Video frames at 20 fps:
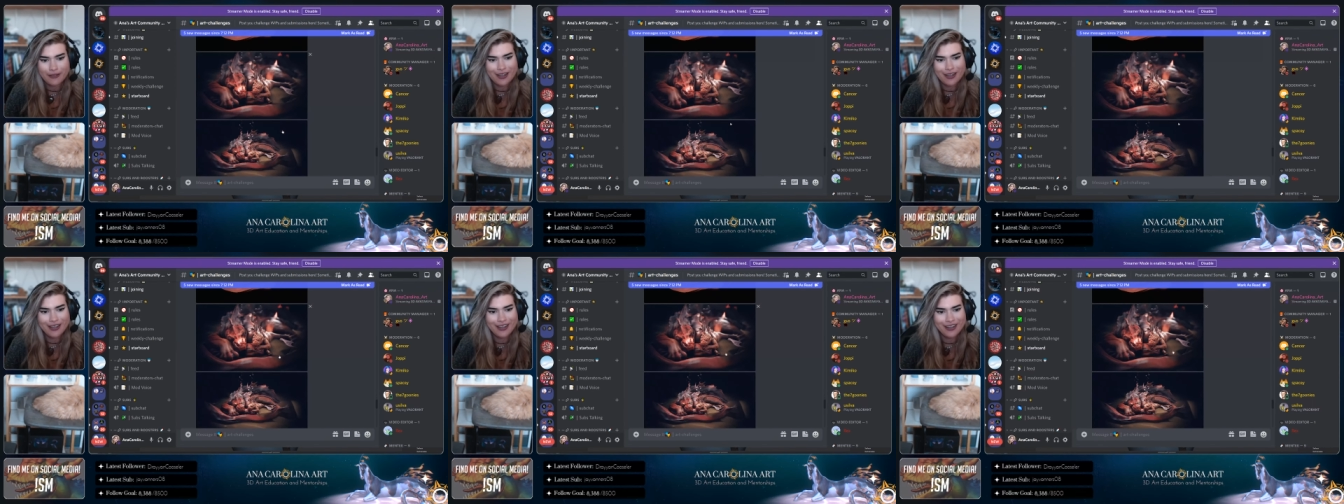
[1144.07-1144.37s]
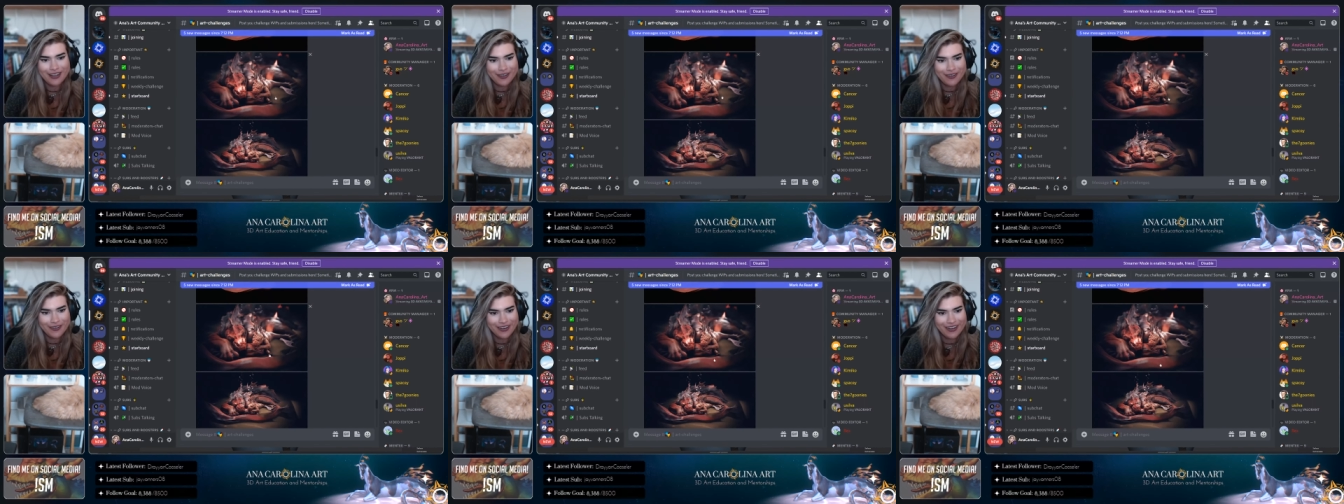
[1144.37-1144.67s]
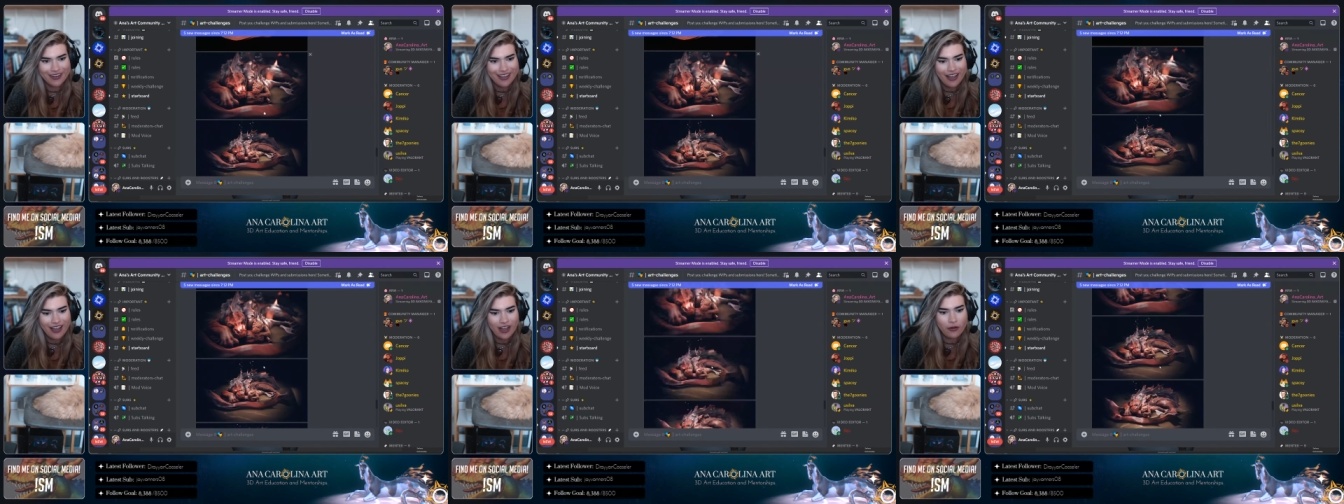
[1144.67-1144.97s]

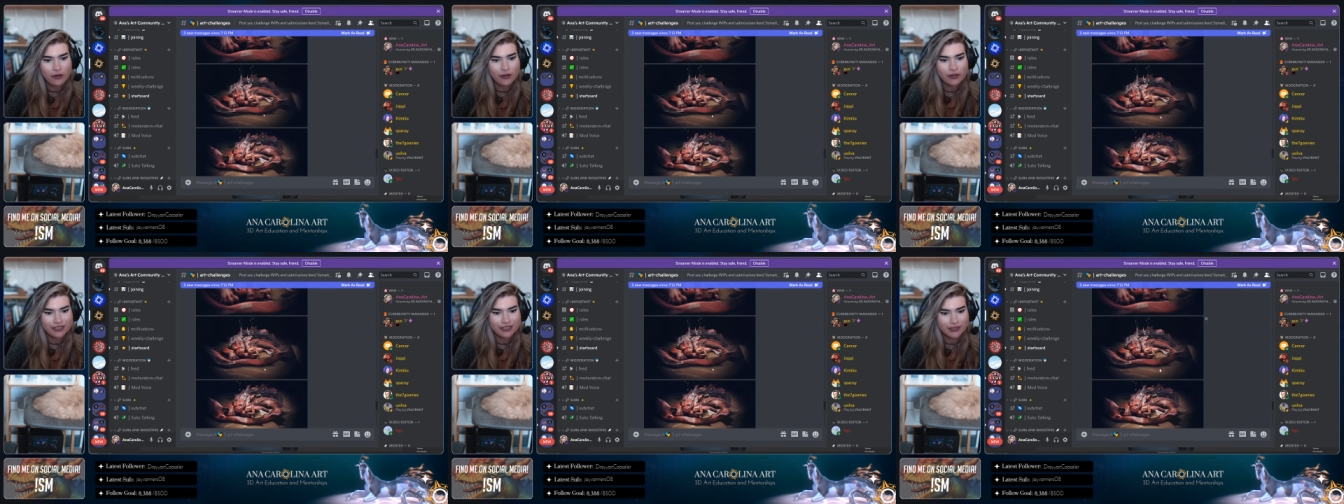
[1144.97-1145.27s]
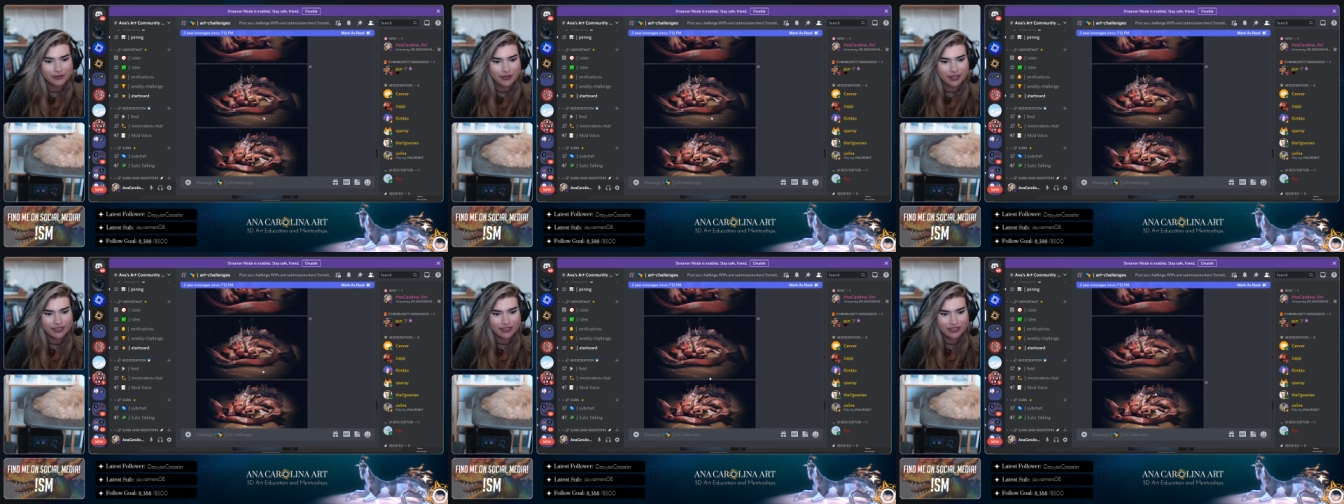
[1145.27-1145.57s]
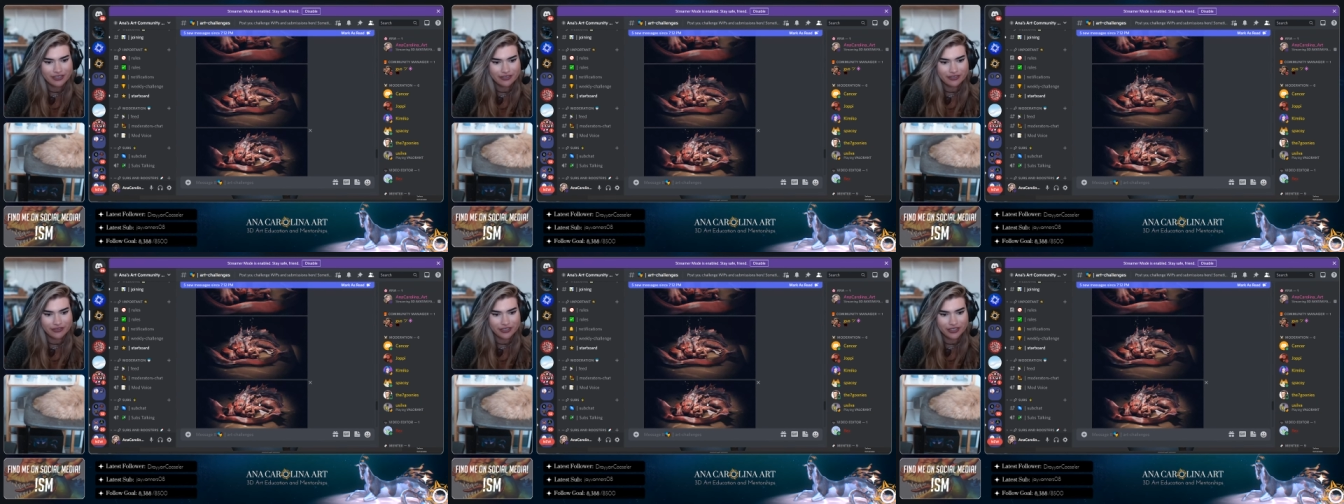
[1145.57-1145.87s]
Oh, and there's a
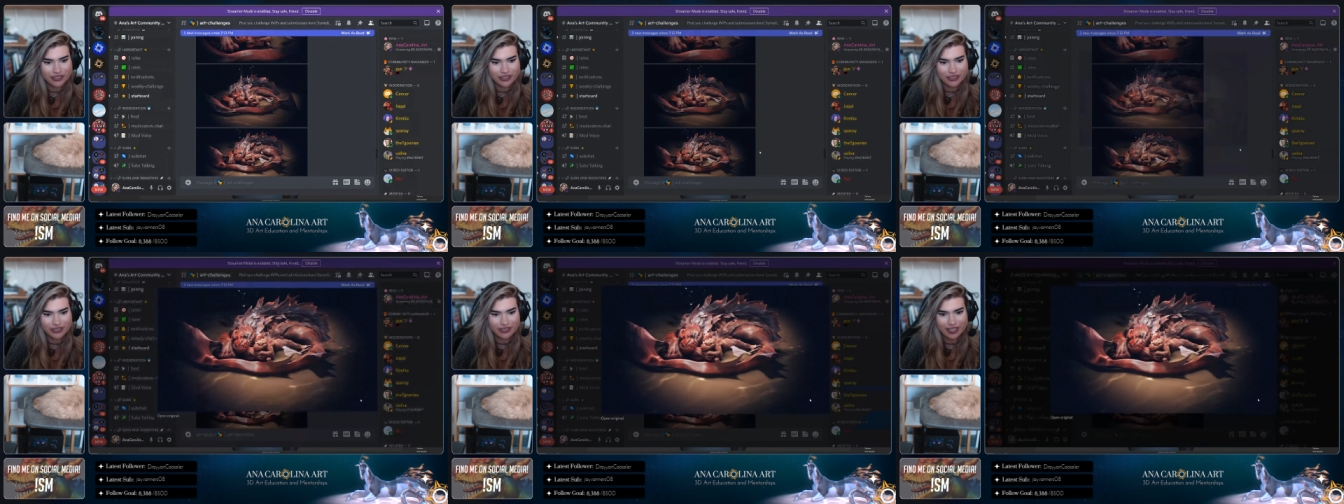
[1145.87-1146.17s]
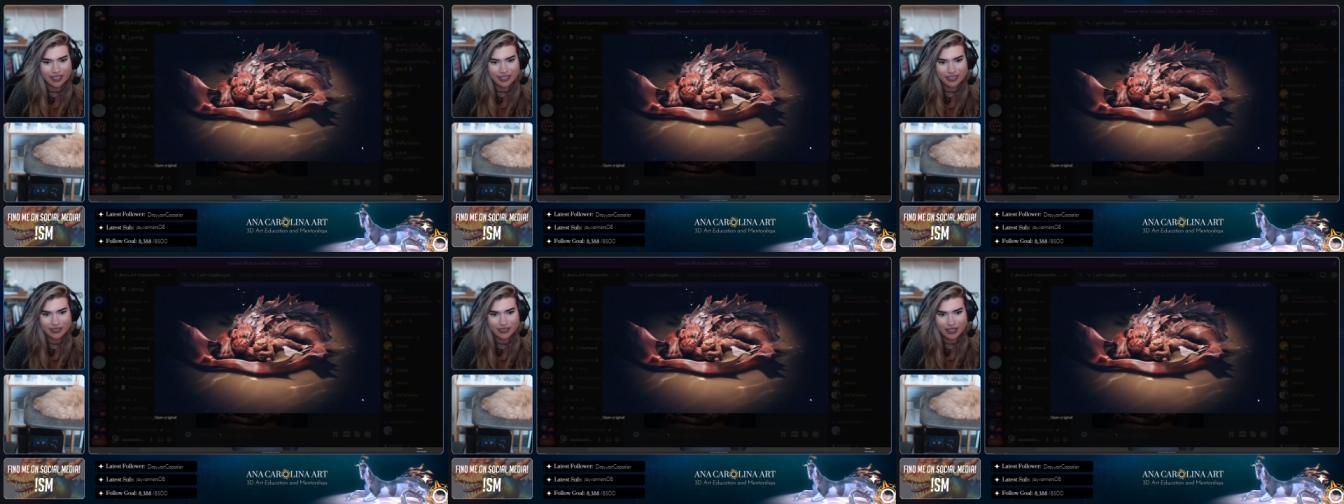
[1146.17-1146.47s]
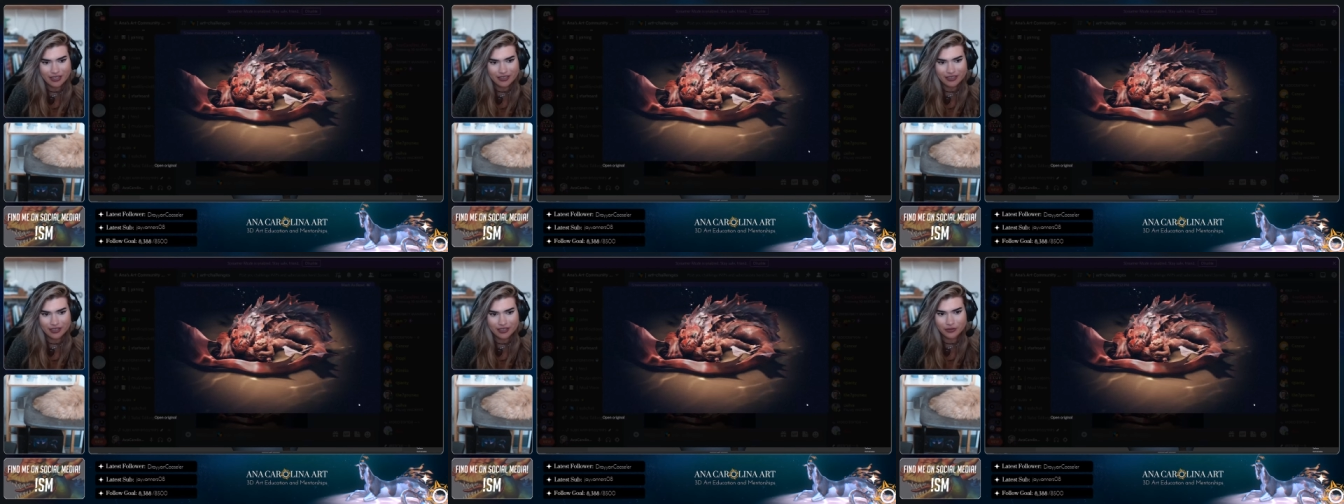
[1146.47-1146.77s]
rendered version. Okay,
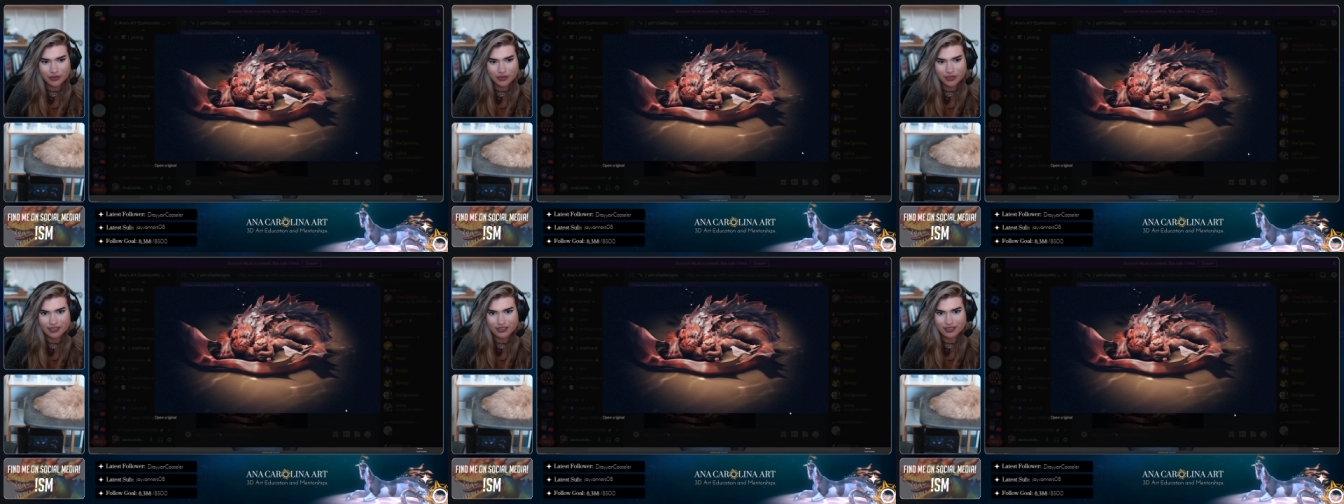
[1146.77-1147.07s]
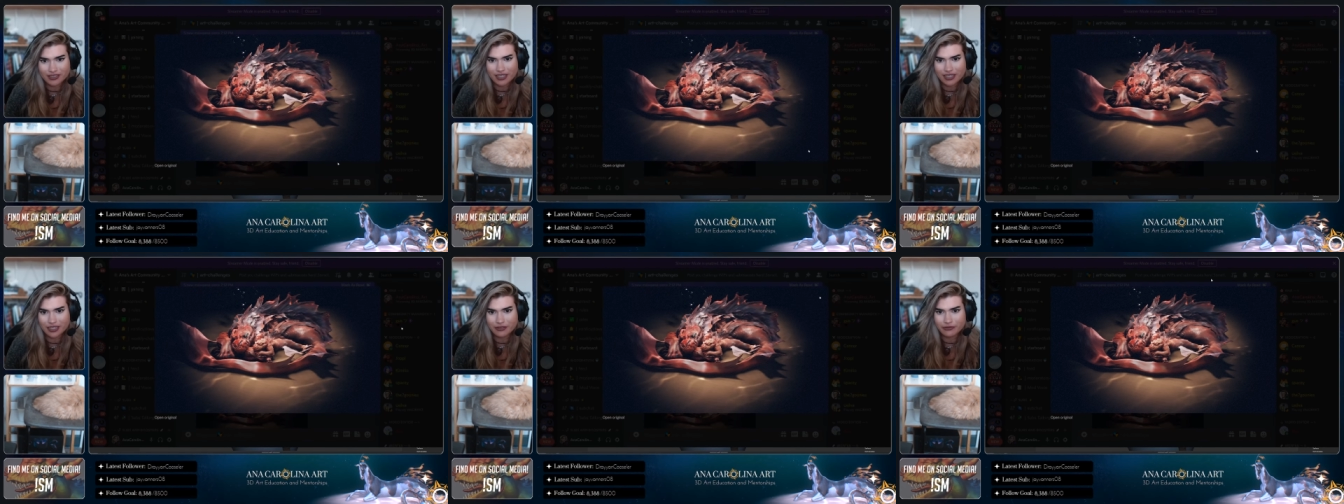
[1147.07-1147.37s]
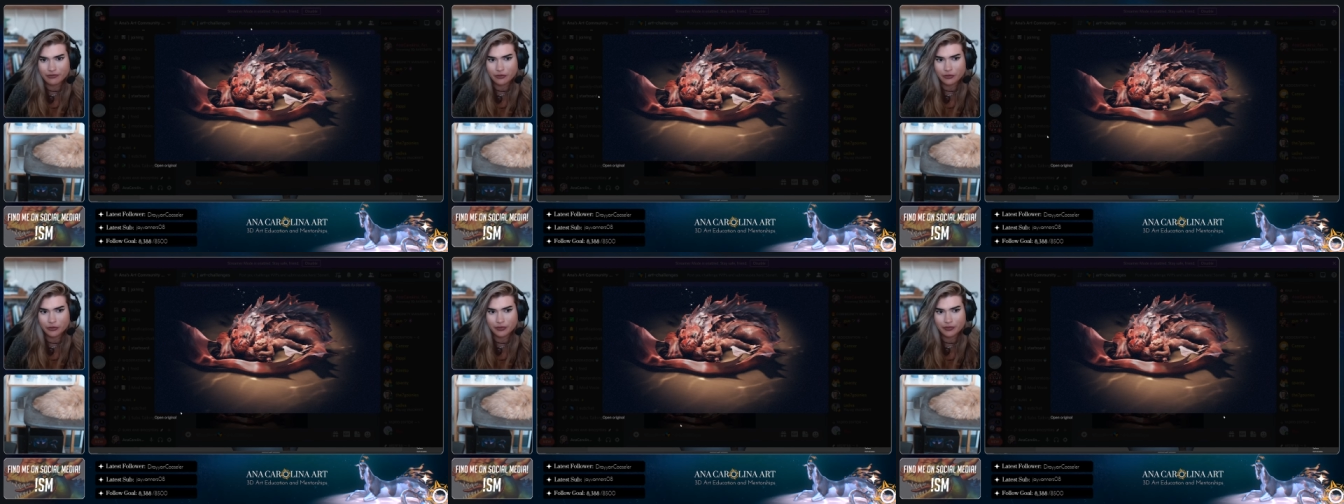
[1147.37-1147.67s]
let's get this one because it's
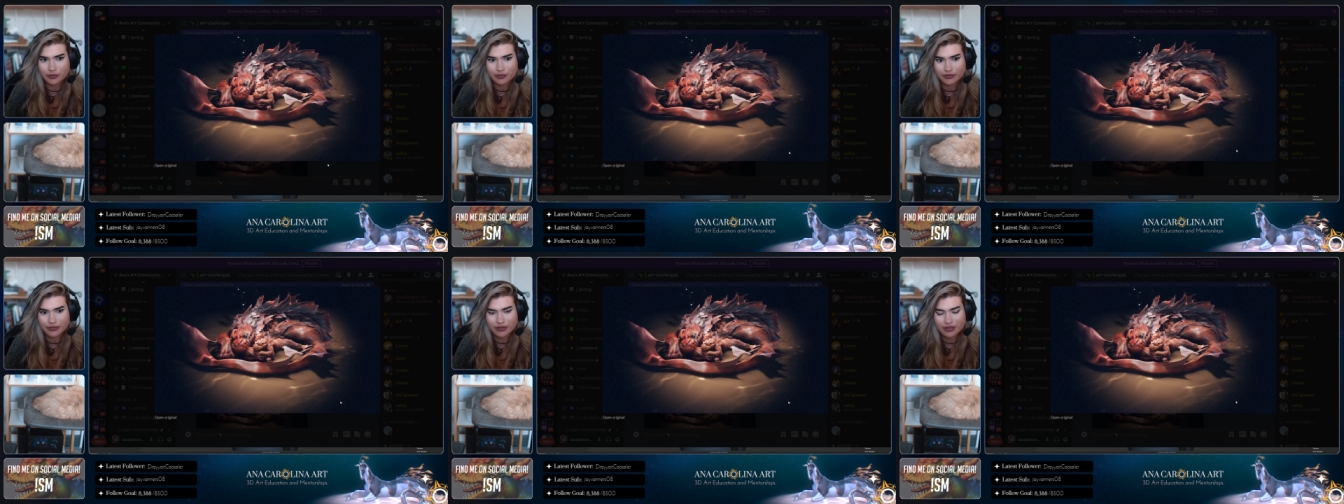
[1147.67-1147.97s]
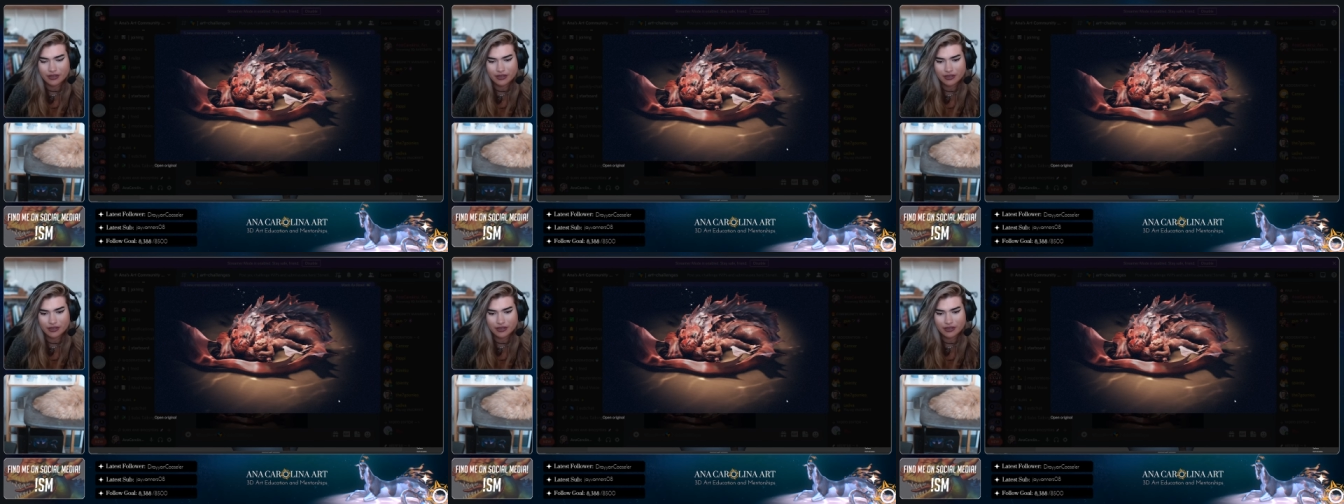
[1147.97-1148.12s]
like full.